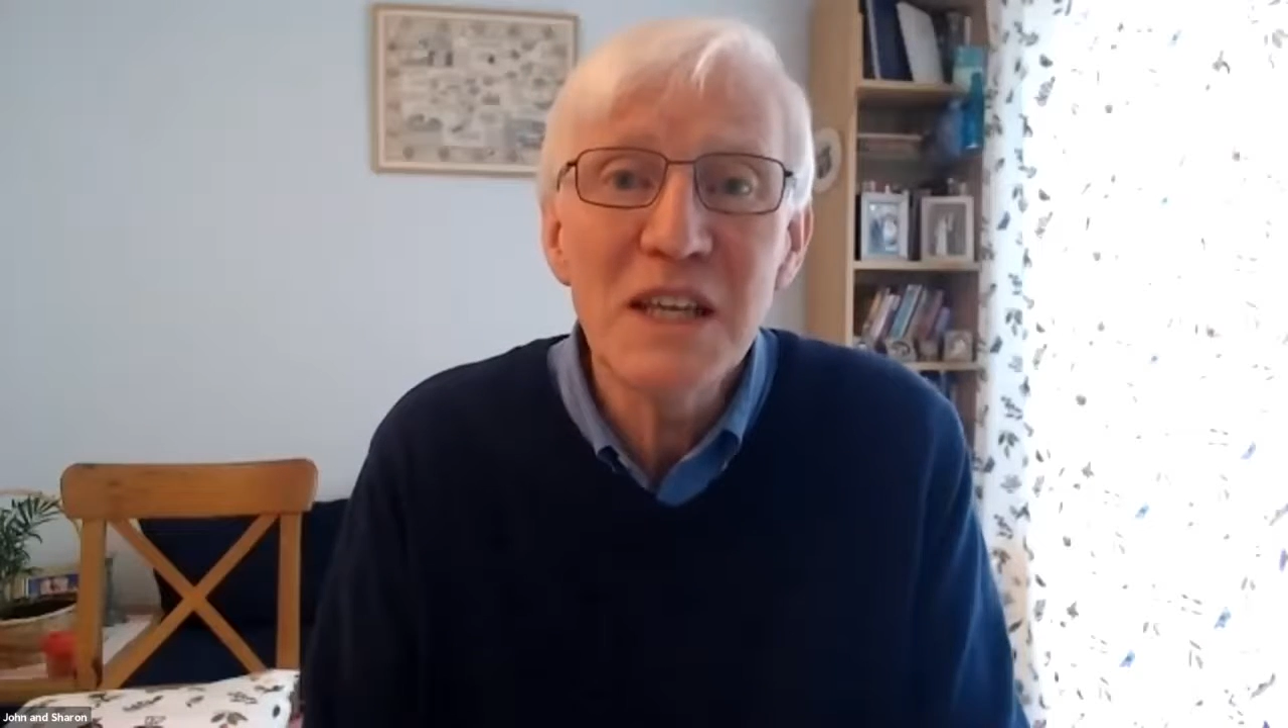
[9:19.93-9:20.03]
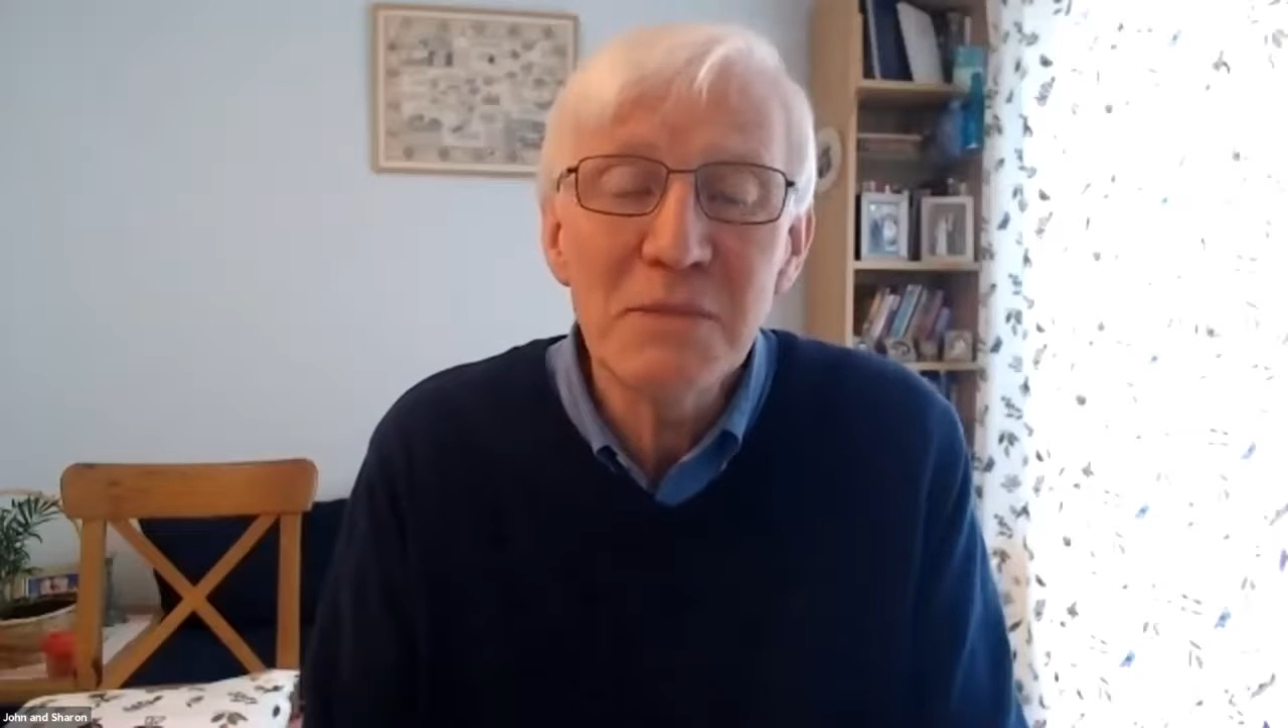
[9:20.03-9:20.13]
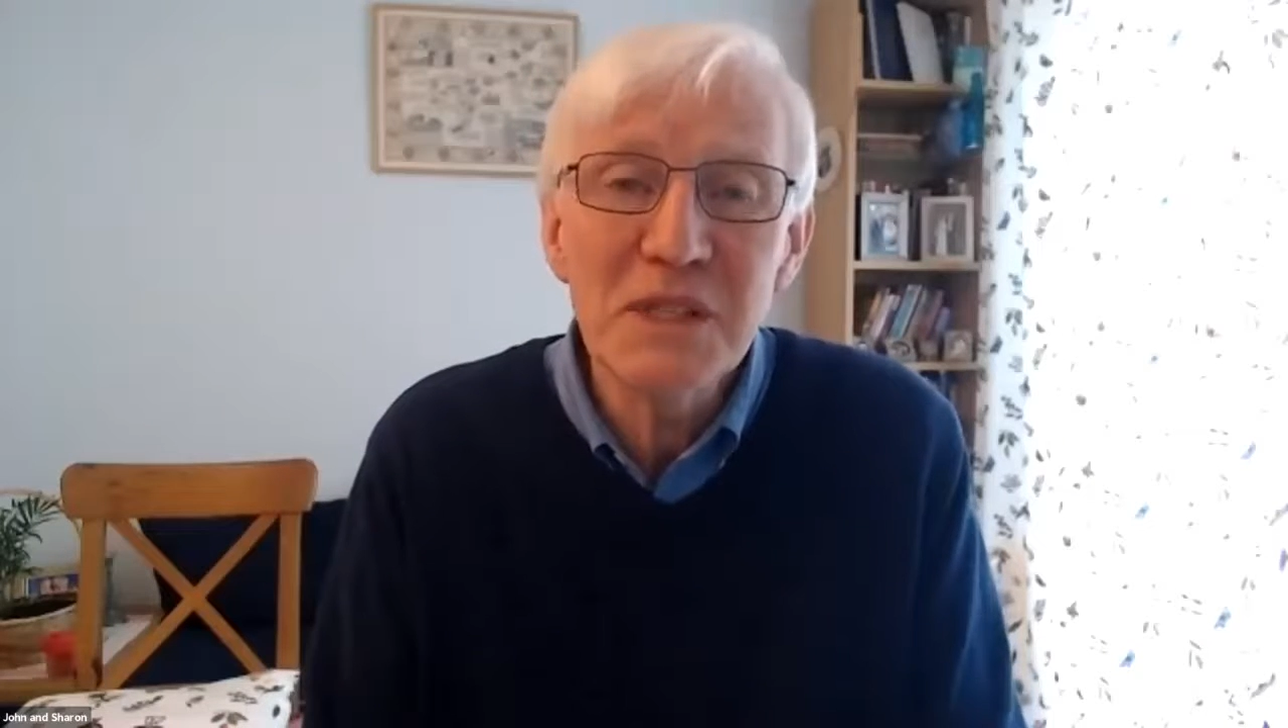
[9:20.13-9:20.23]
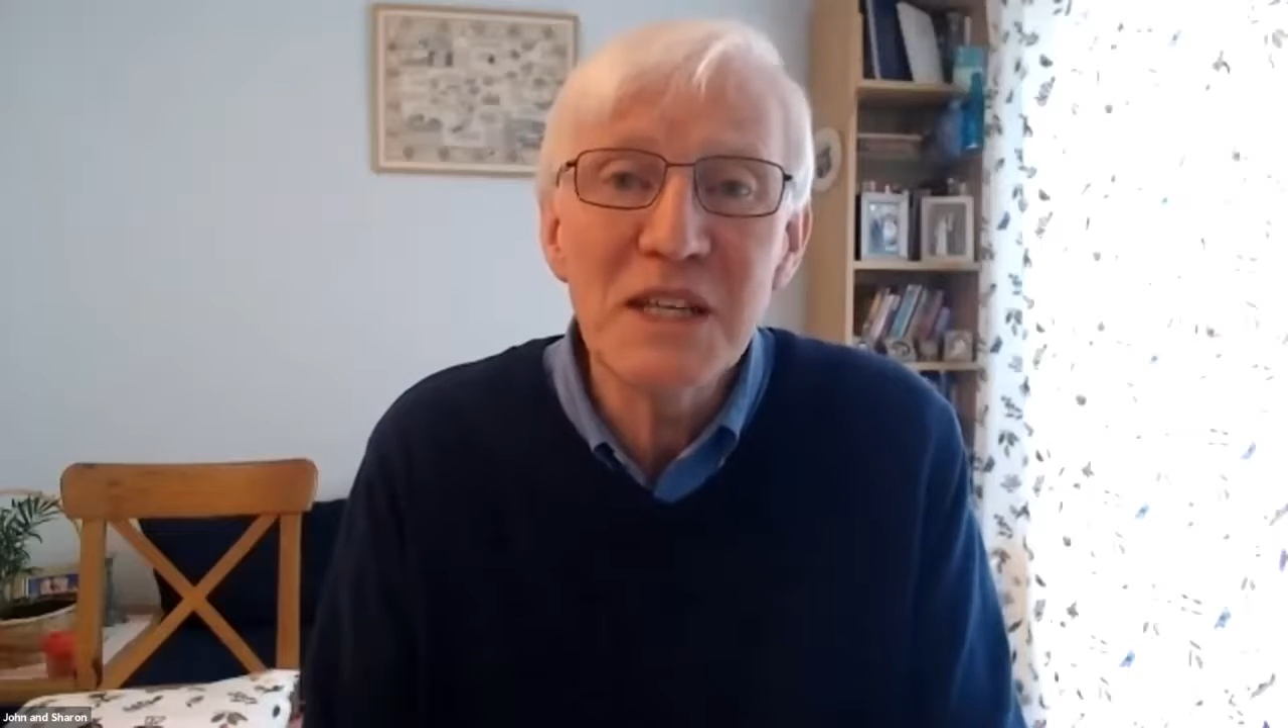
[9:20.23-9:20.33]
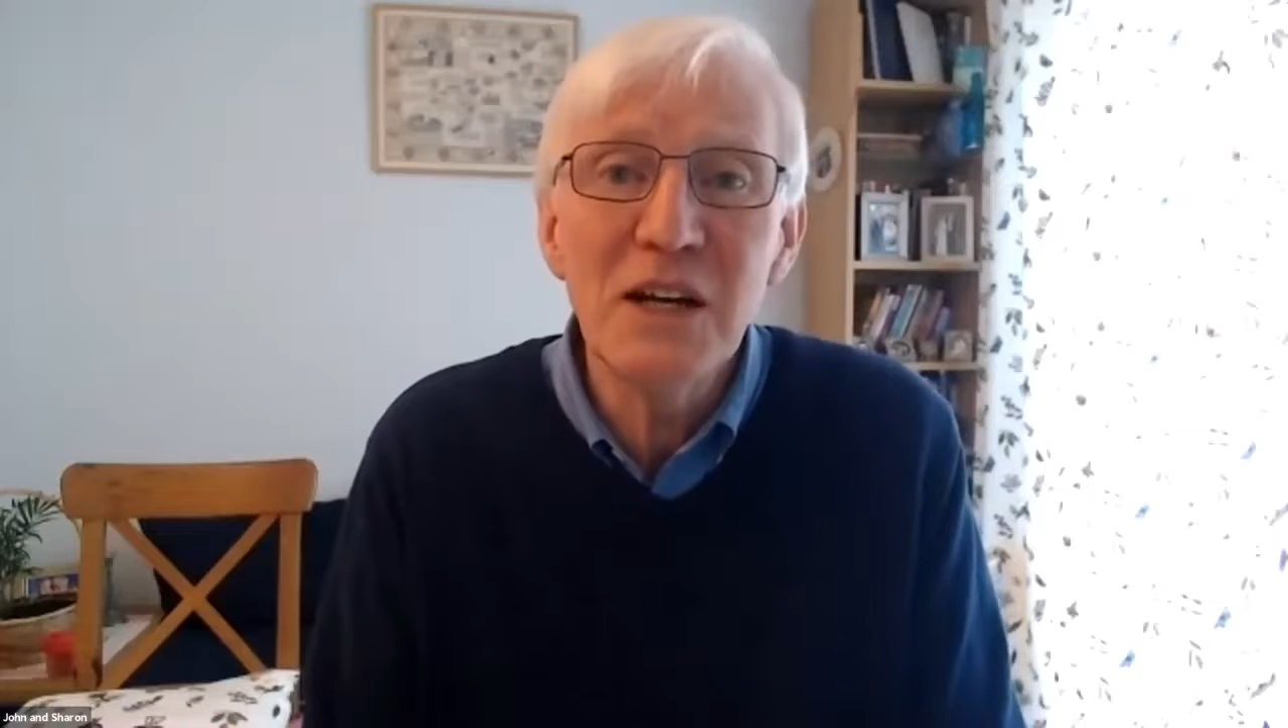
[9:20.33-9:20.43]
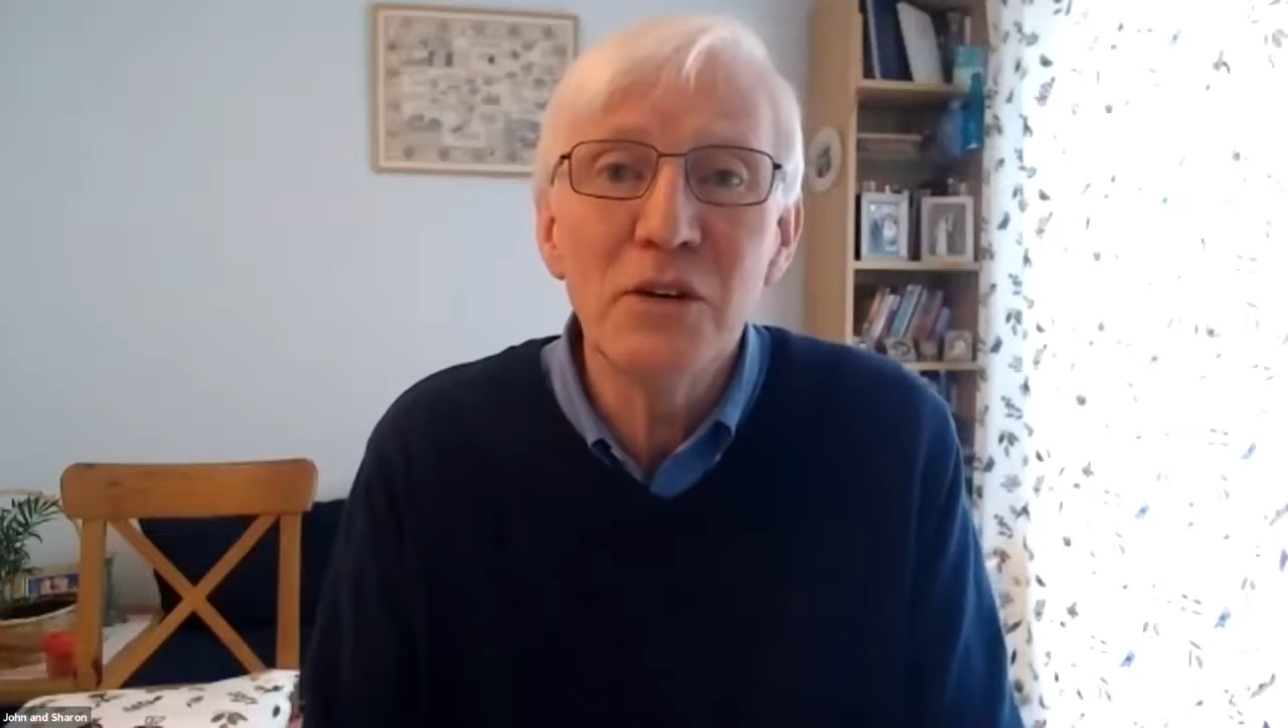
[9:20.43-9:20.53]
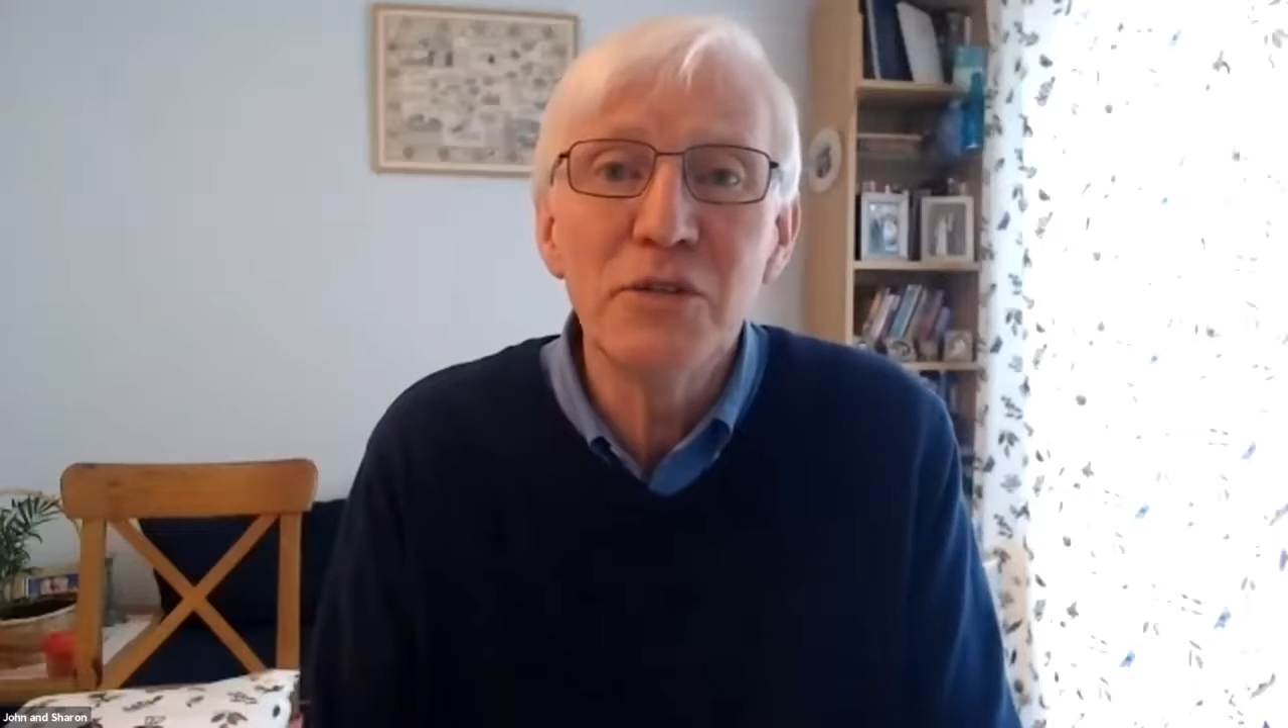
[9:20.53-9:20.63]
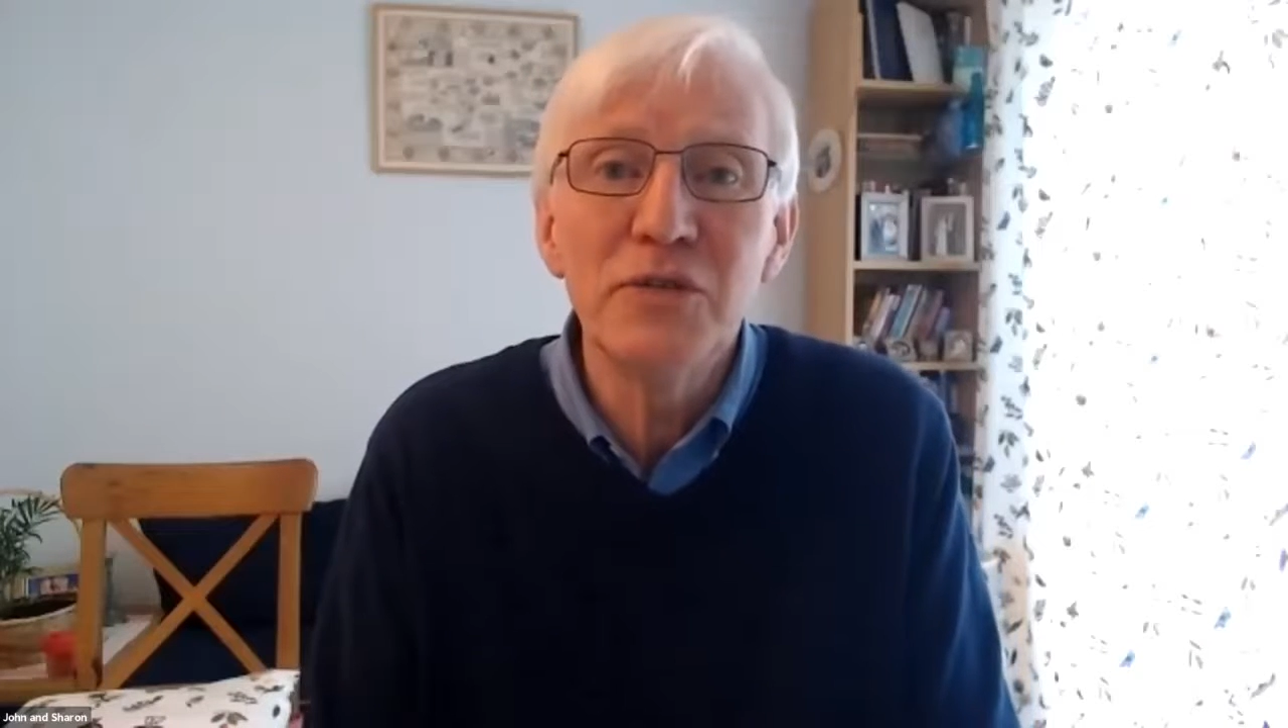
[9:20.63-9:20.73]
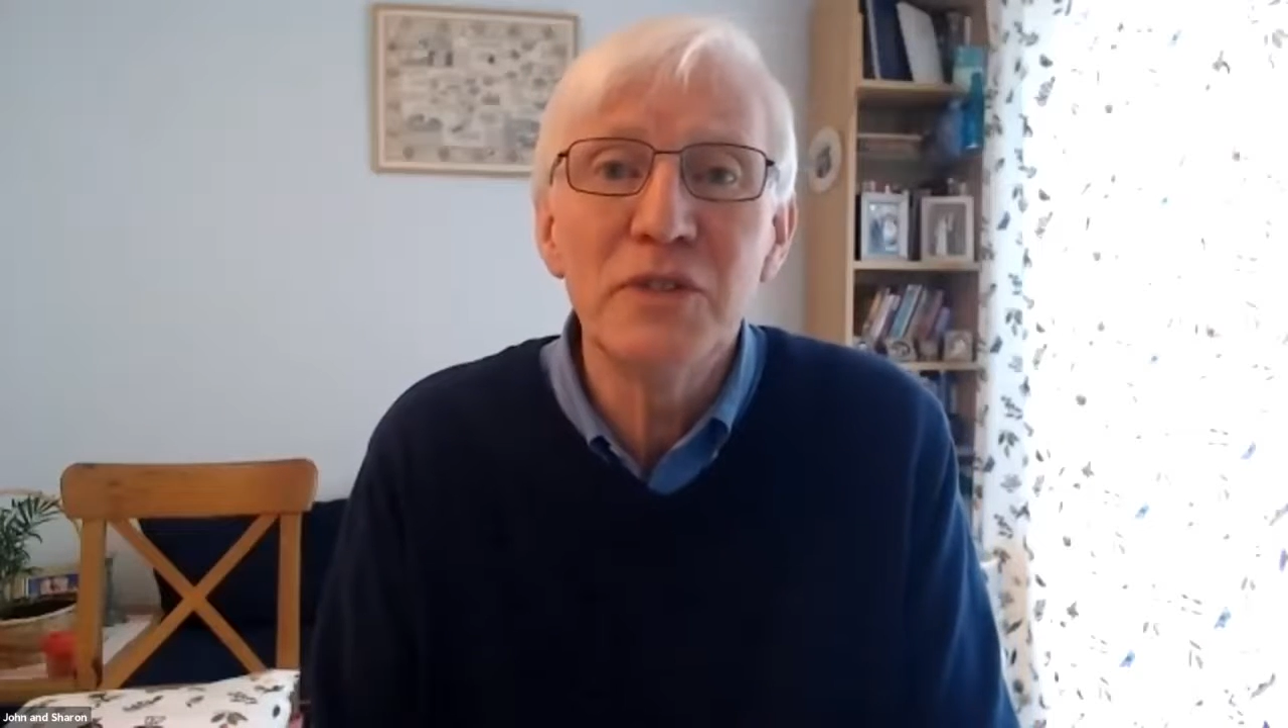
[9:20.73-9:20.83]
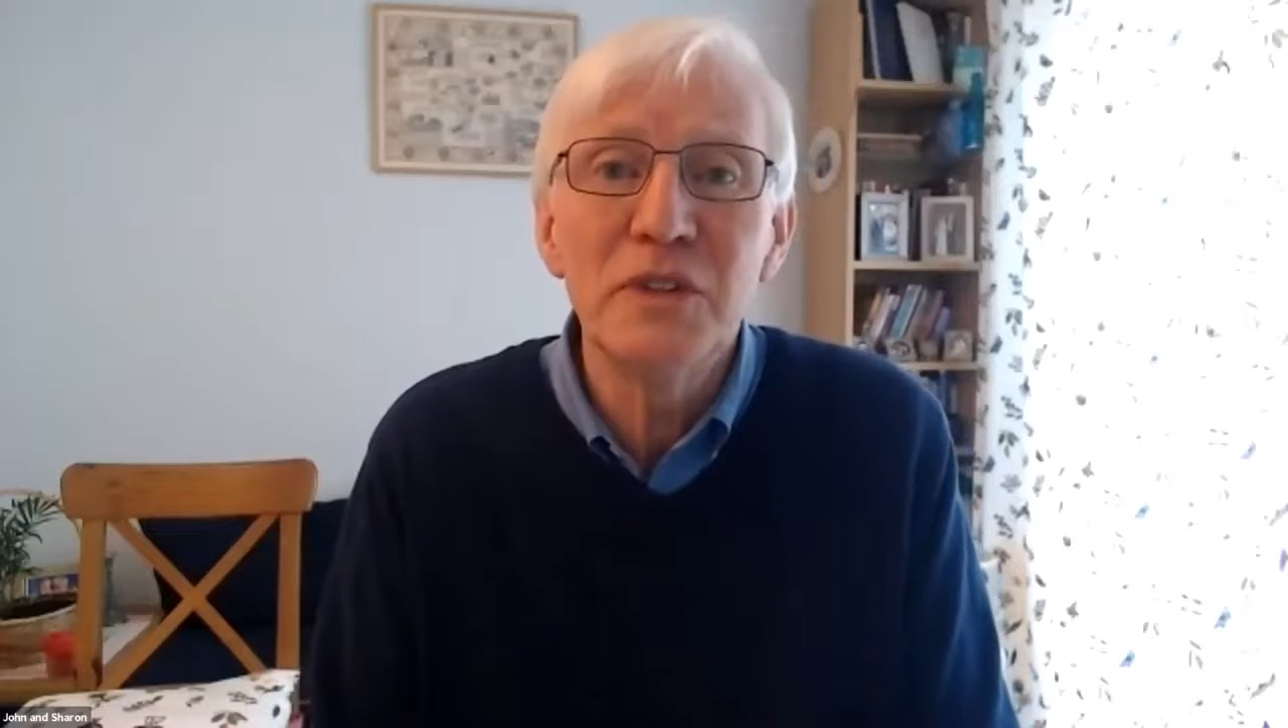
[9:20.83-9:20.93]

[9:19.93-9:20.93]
himself,